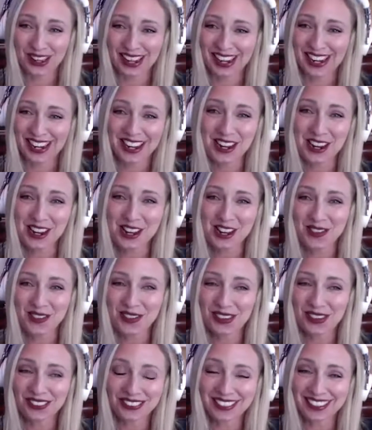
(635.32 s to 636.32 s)

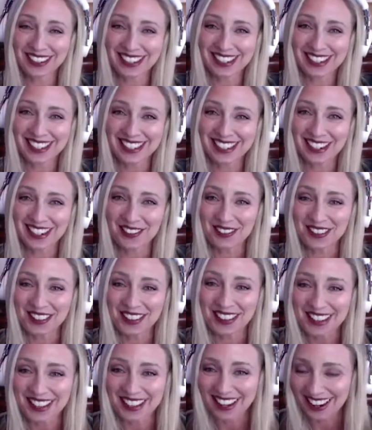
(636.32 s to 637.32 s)
Totally, totally in
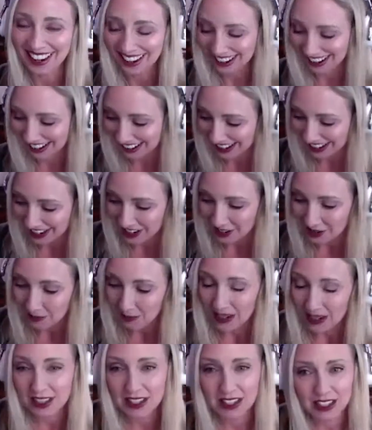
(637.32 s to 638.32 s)
sync with you there.
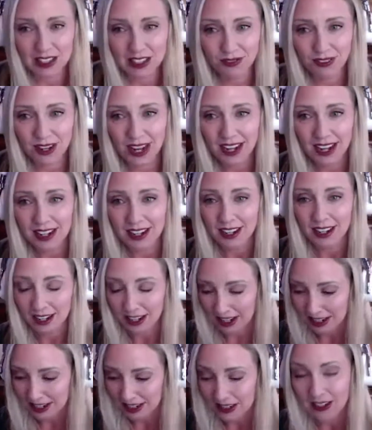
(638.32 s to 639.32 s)
But it's fun,
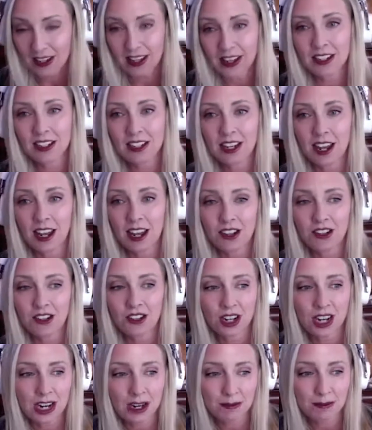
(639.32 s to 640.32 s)
and it's nice to
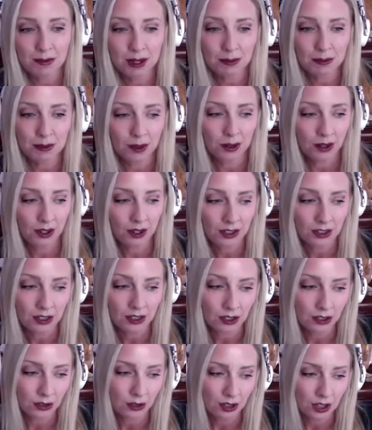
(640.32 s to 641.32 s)
educate people and to
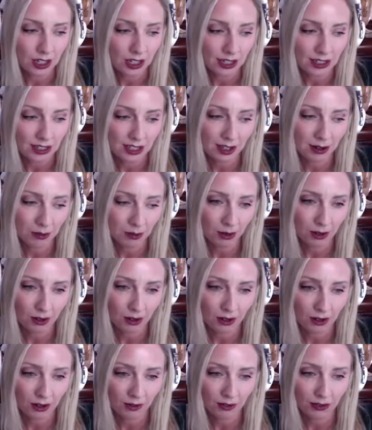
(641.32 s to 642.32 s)
do things that
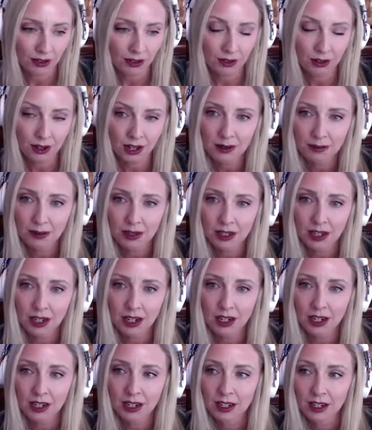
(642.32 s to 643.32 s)
we're
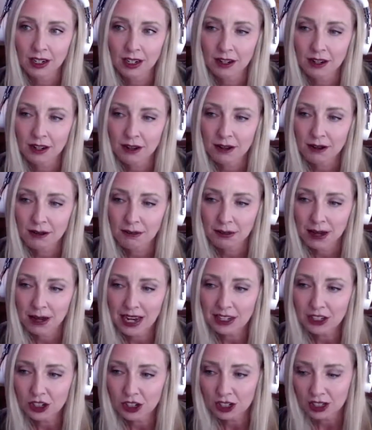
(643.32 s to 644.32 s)
incredibly
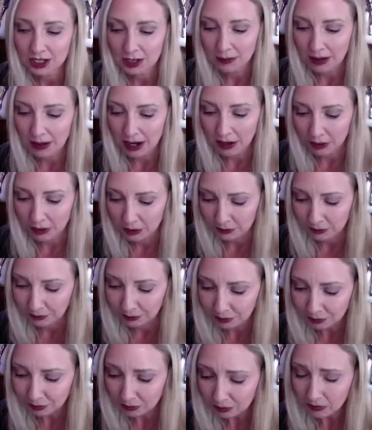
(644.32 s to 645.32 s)
passionate about.
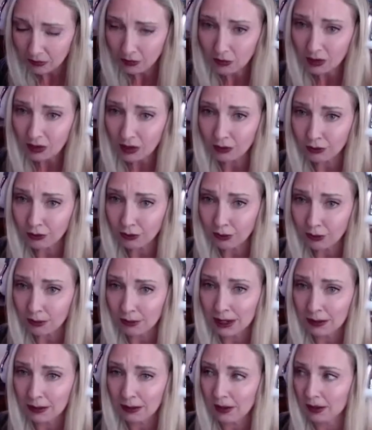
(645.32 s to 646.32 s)
For
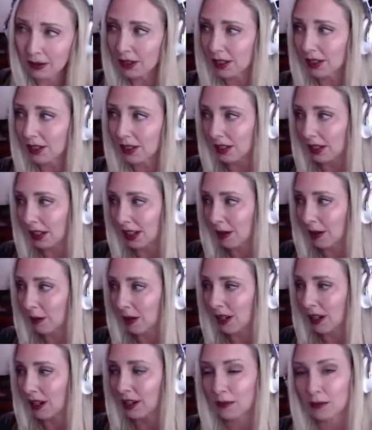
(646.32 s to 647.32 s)
me personally, when
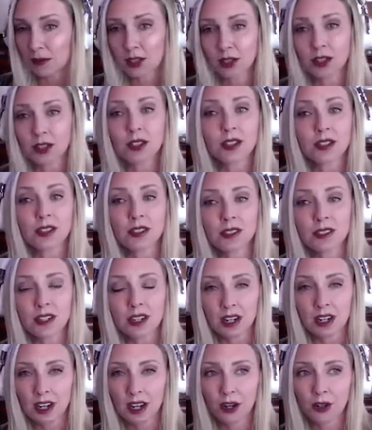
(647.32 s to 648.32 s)
it comes to
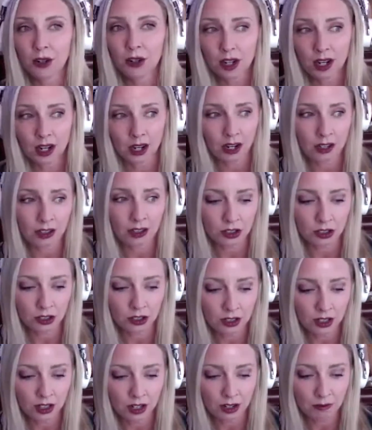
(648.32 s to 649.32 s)
holistic healthcare and
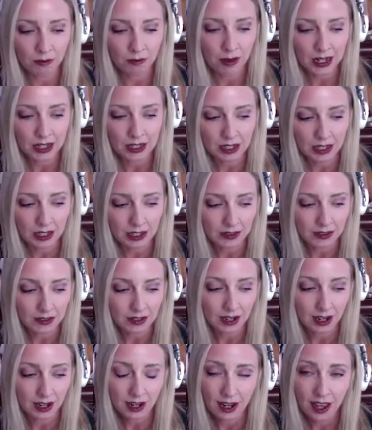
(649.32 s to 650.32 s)
alternative medicines,
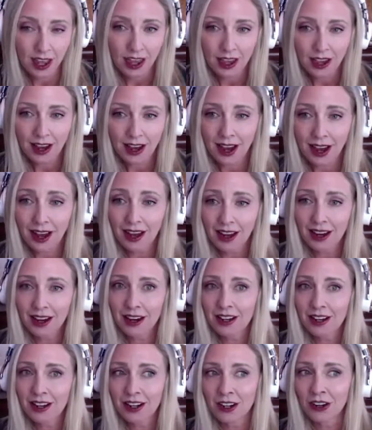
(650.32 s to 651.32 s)

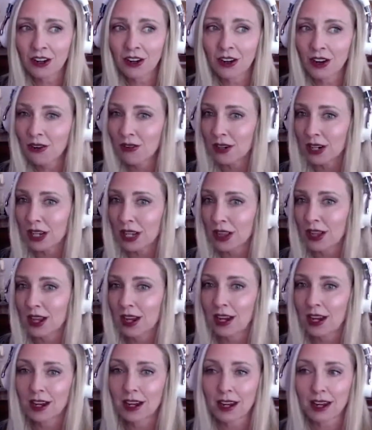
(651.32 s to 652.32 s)
I didn't know
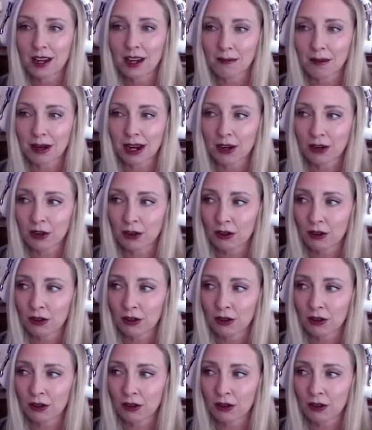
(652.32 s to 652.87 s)
anything about